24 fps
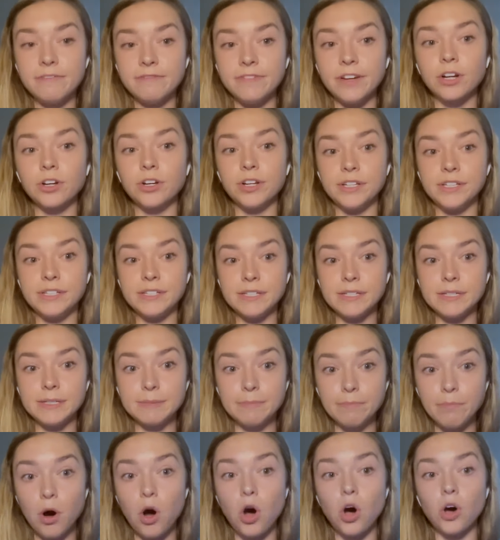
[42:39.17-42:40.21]
very
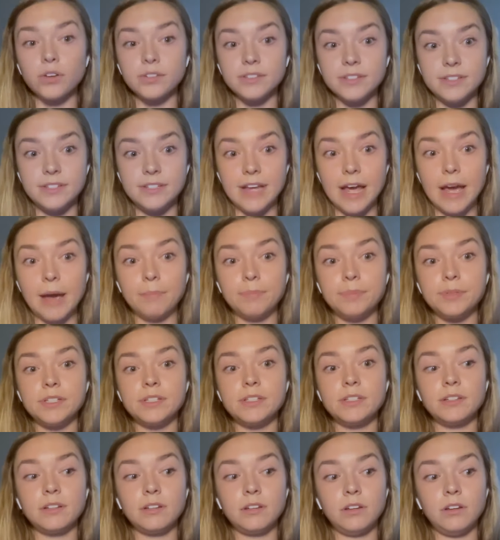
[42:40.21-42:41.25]
small
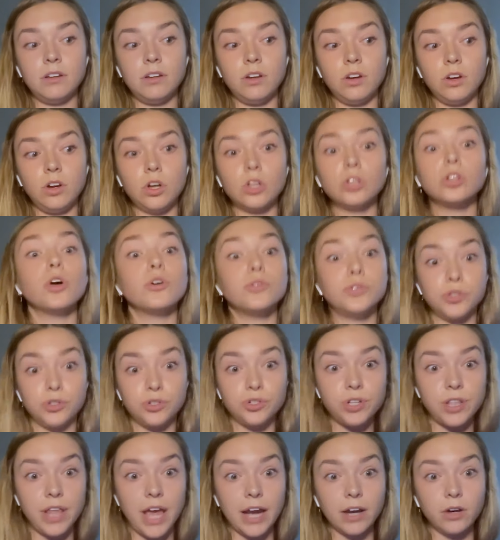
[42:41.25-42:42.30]
steps closer
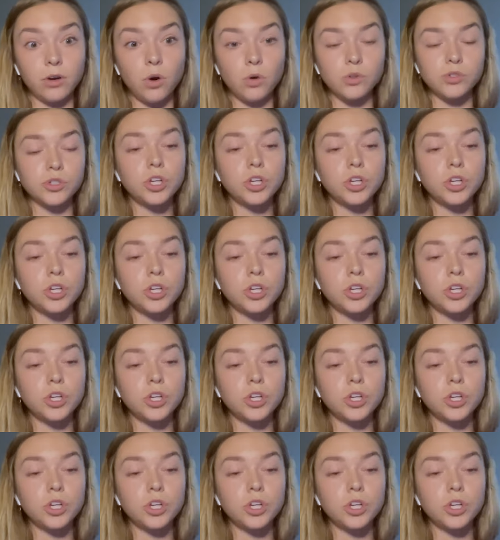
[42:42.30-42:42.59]
to that goal.